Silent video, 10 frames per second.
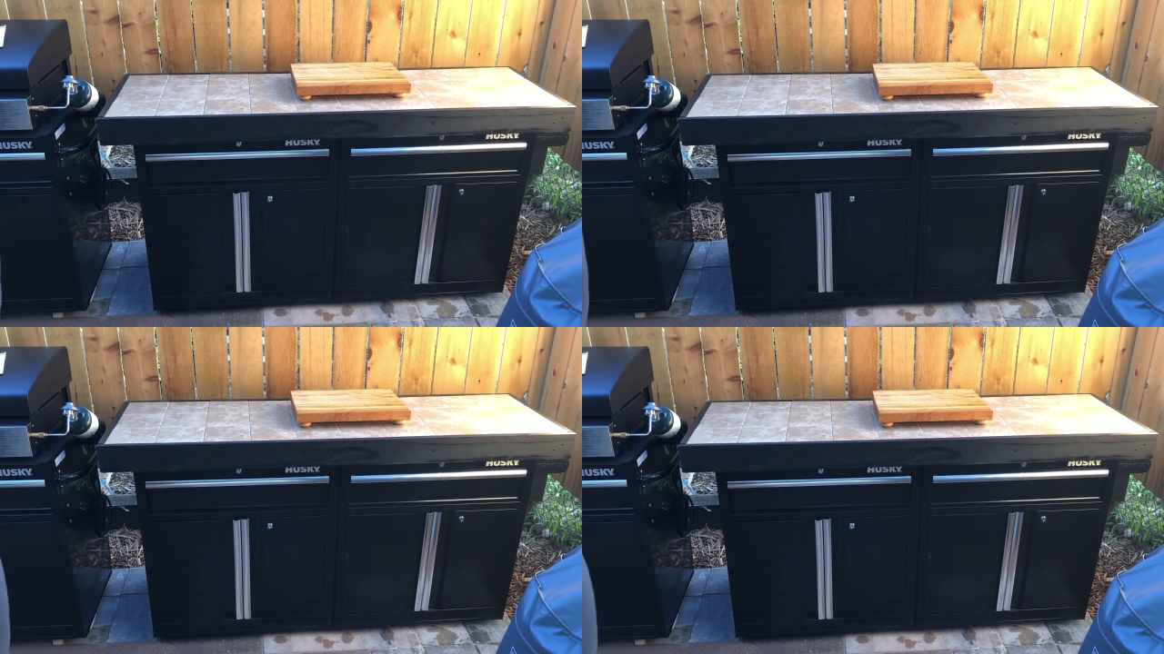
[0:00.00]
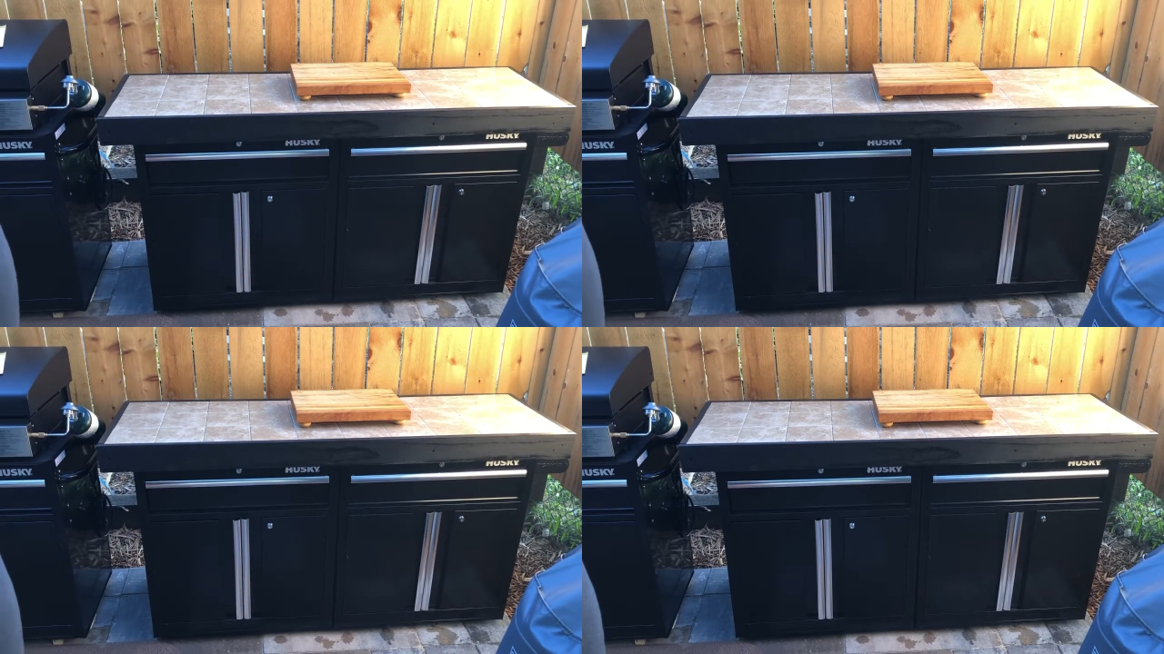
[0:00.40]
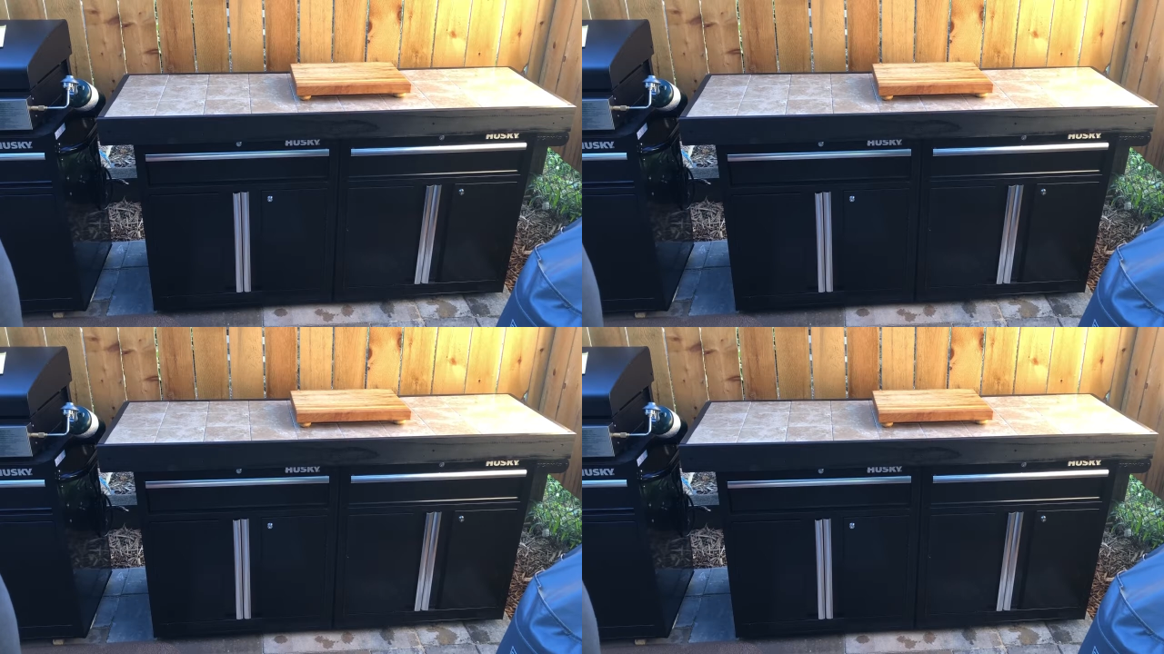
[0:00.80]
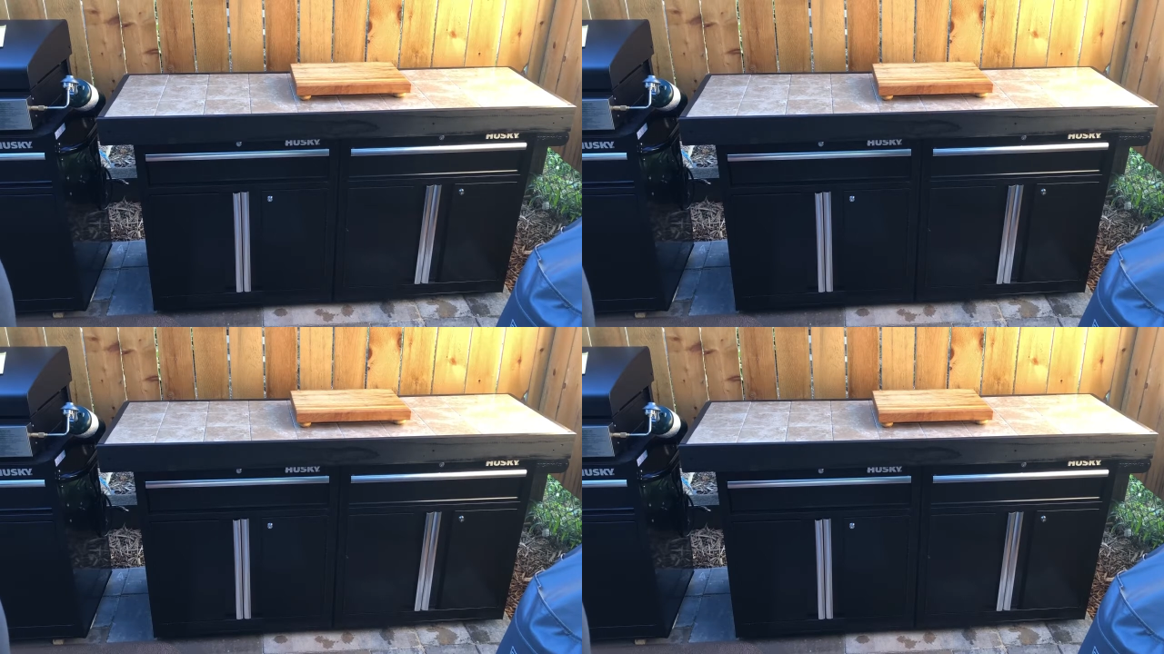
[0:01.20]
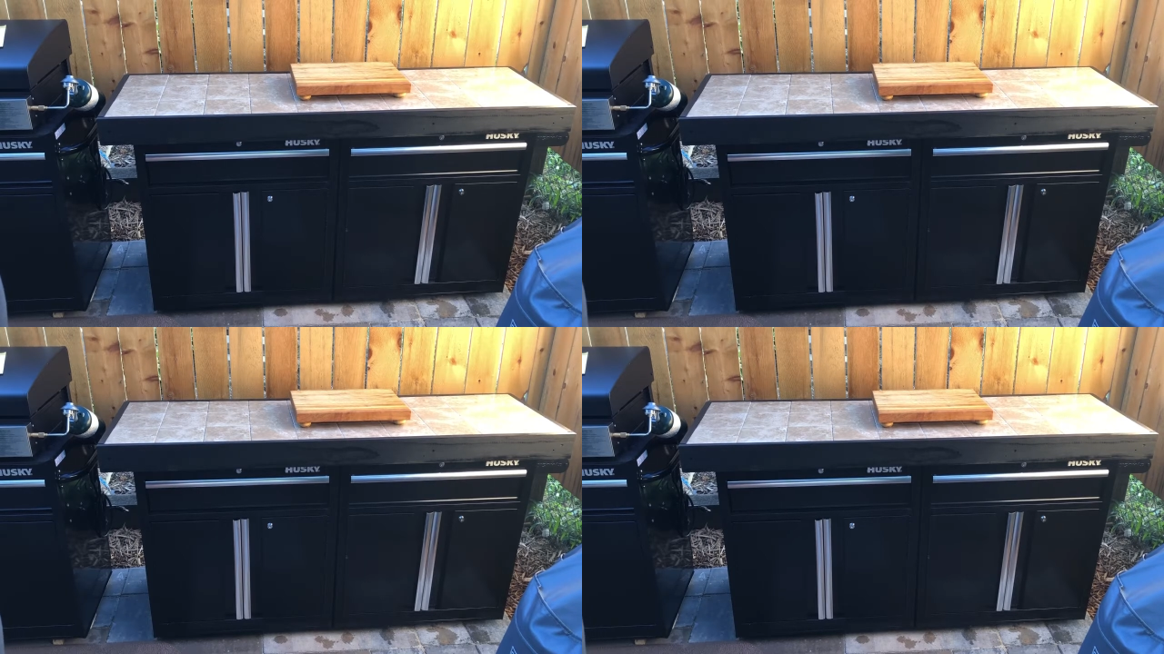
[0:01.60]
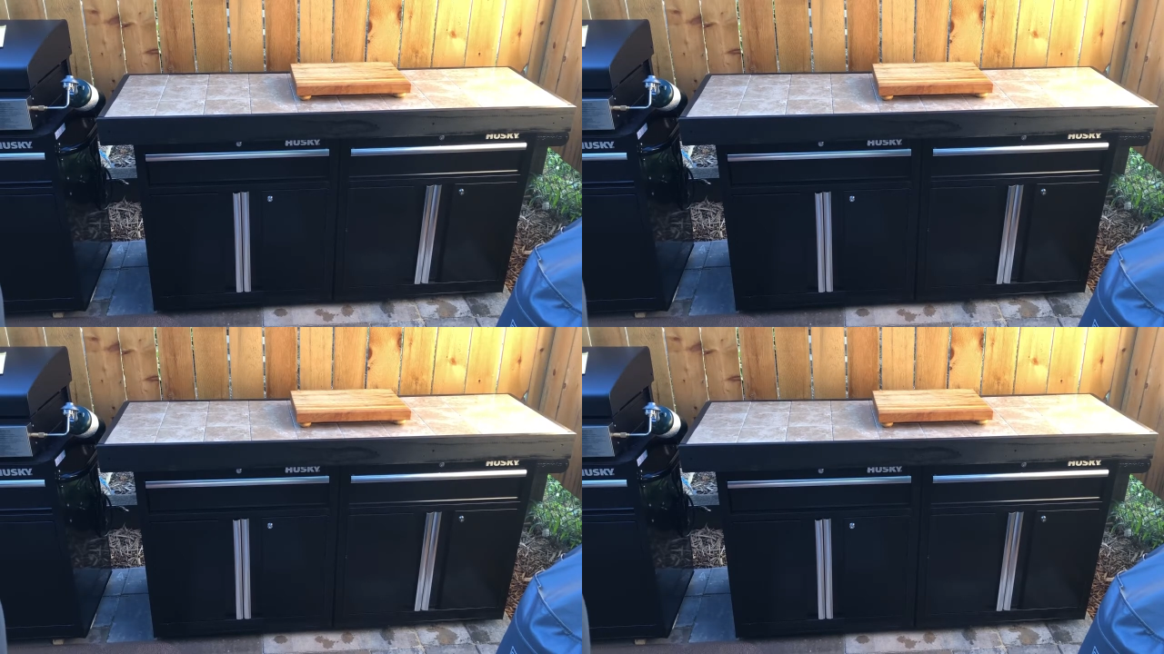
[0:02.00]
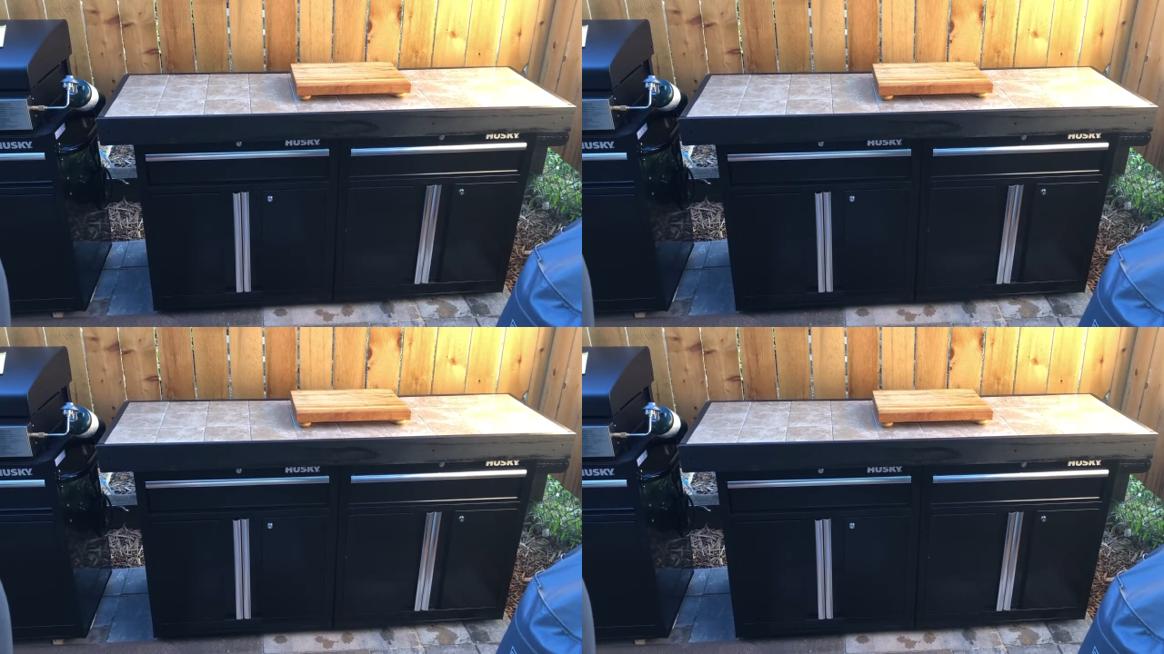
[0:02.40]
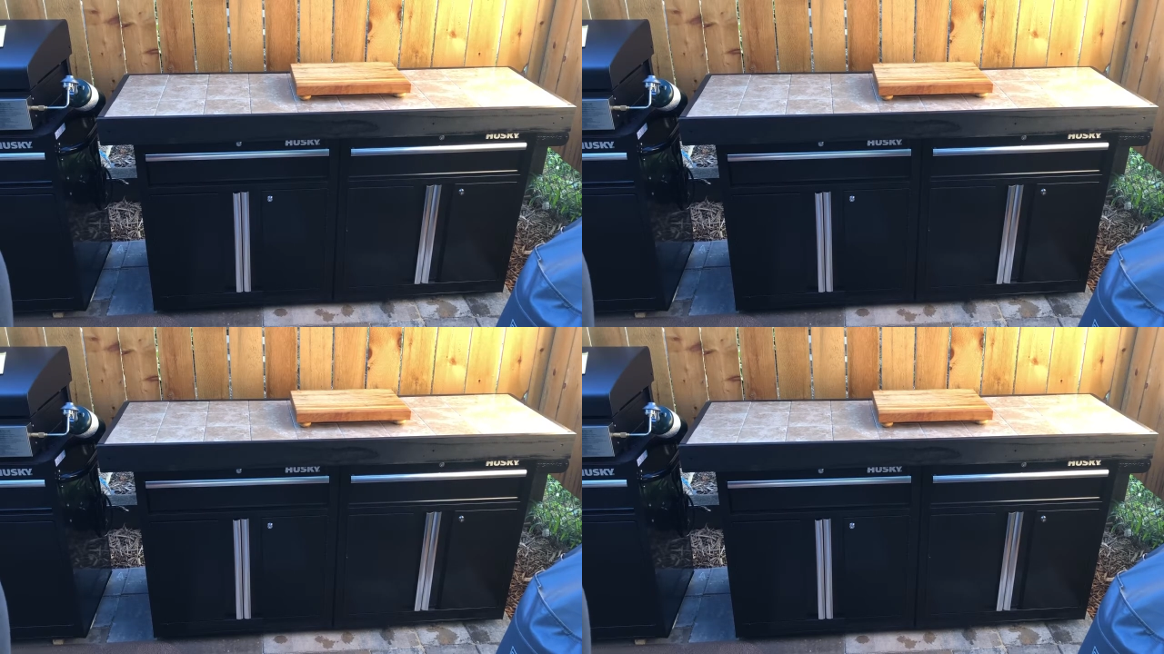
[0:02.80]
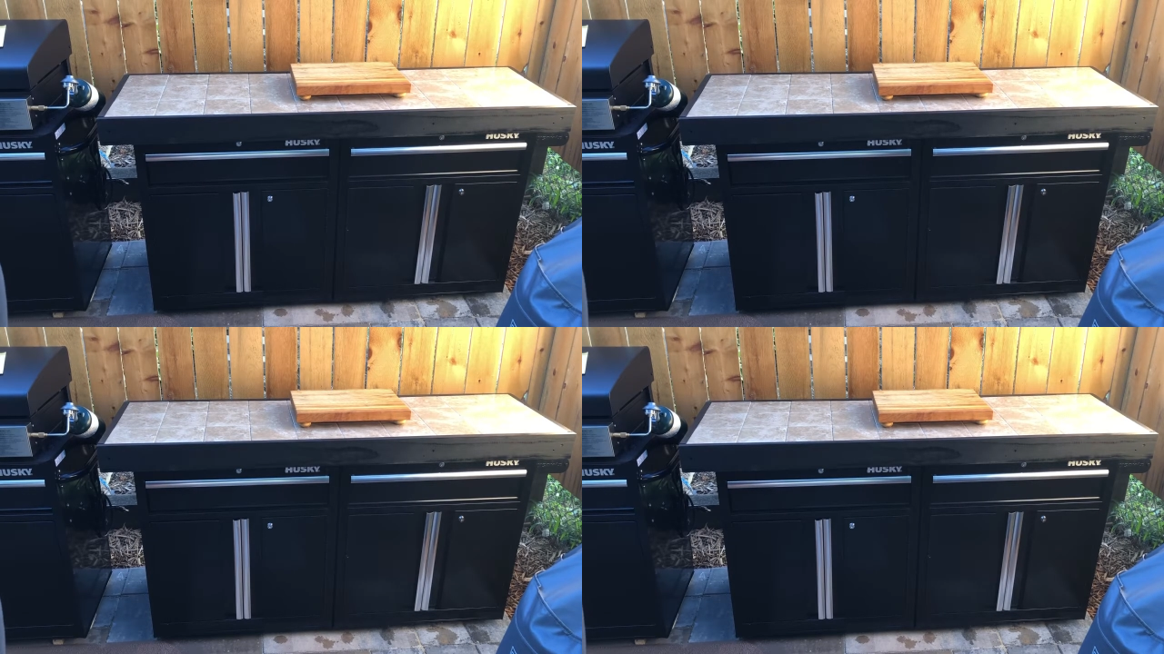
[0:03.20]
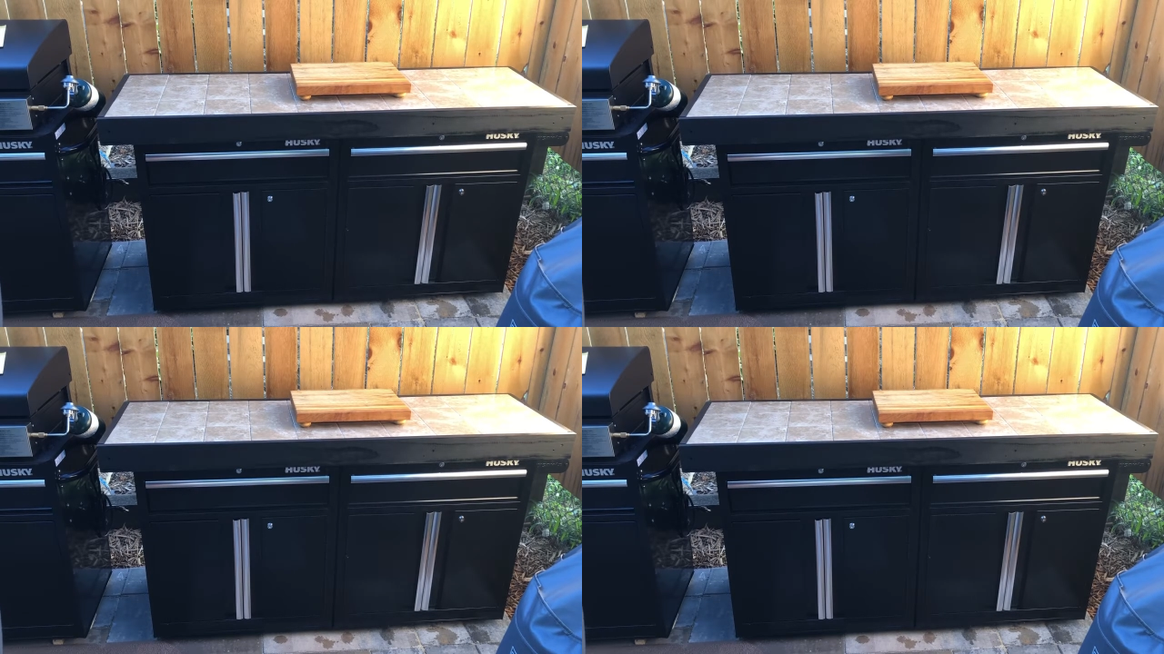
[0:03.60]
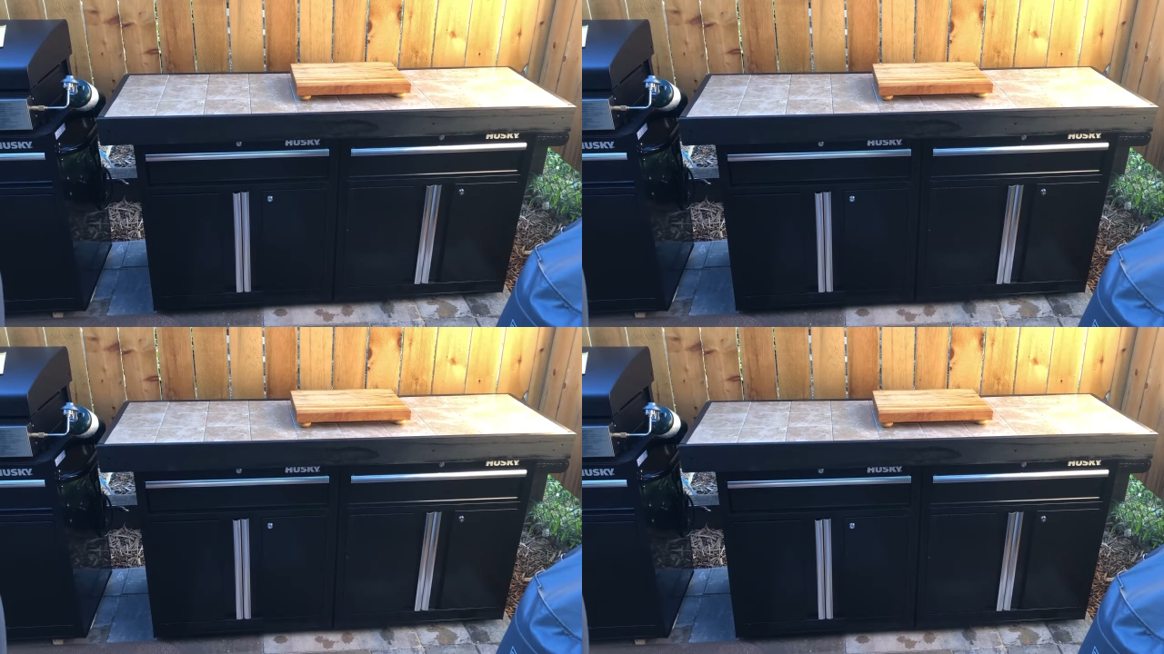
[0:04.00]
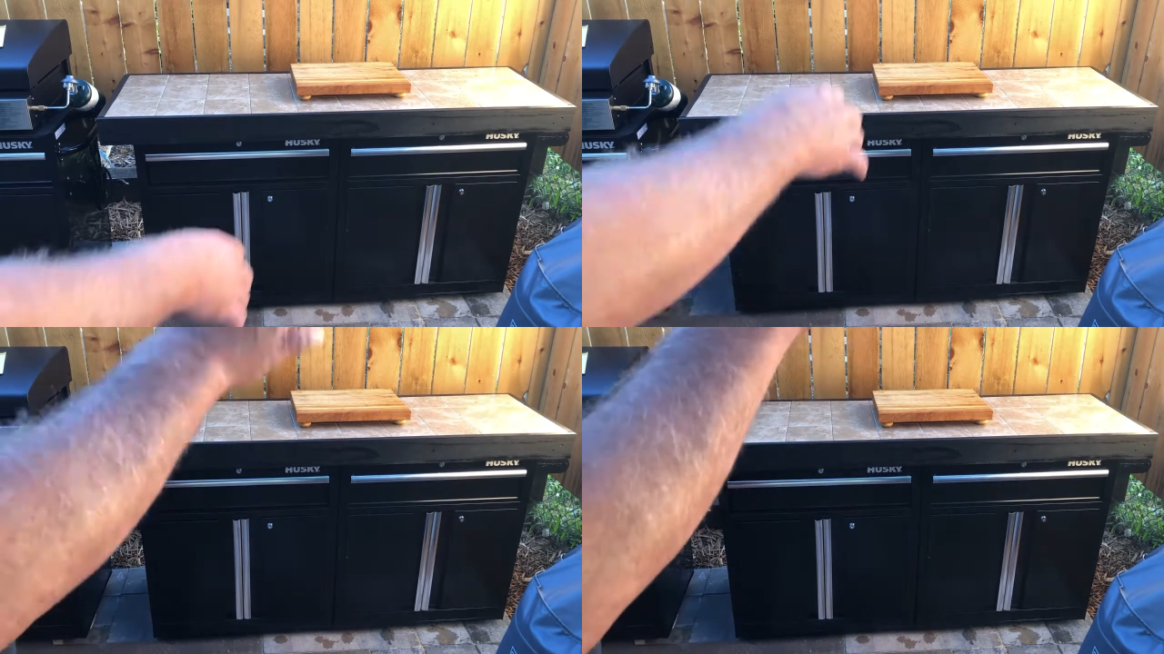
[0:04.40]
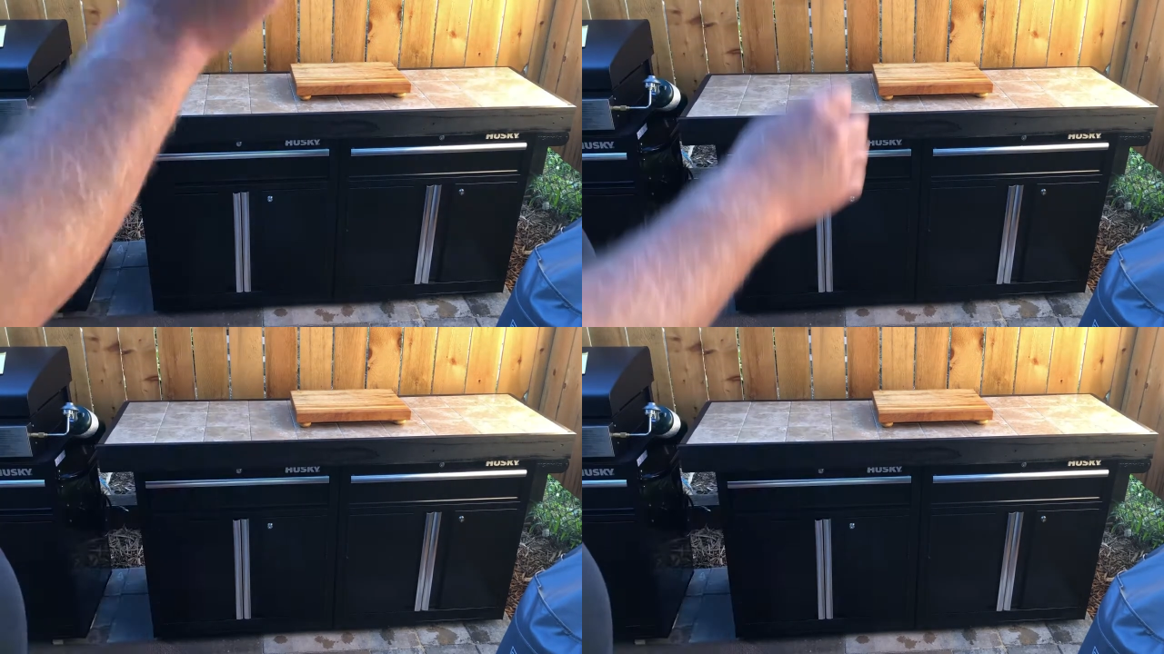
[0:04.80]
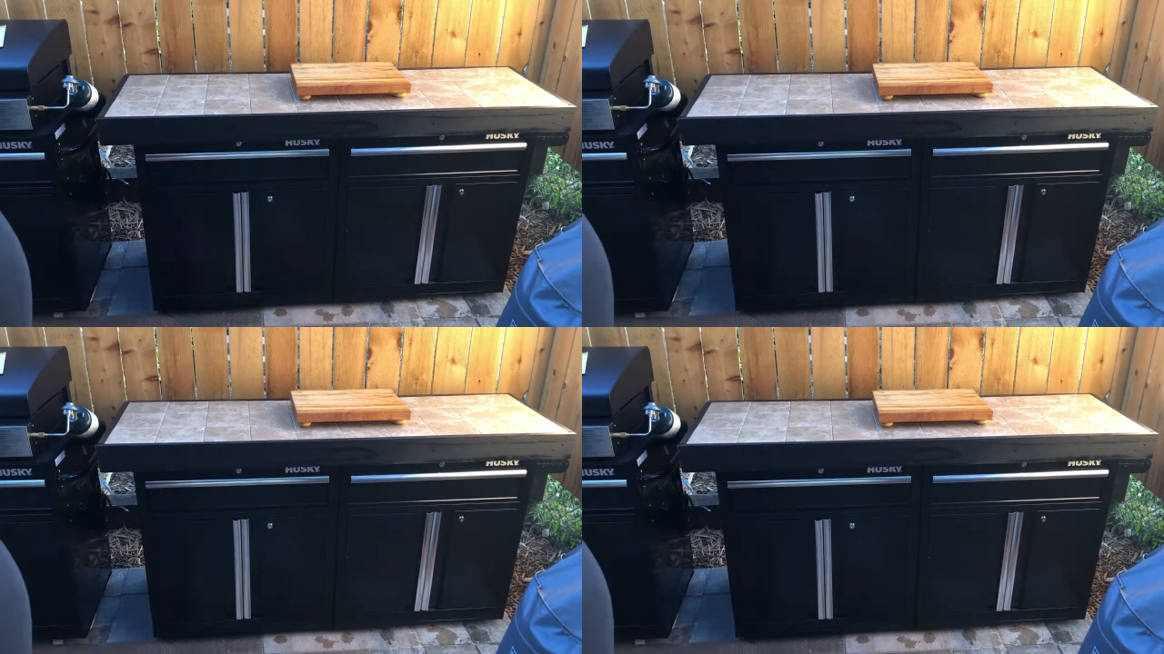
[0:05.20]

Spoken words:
[unreadable: no face in view]